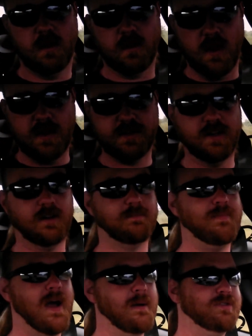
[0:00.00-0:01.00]
Crystal
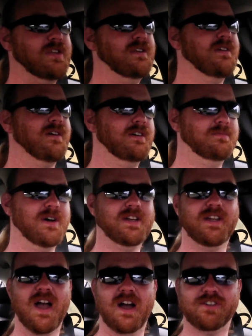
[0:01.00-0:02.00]
Pepsi. Oh my
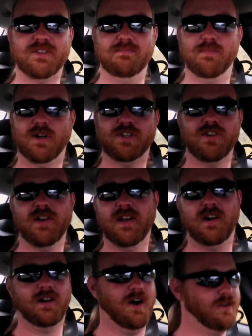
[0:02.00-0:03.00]
gosh, I'm butchering
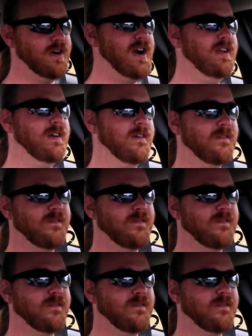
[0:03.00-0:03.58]
it already.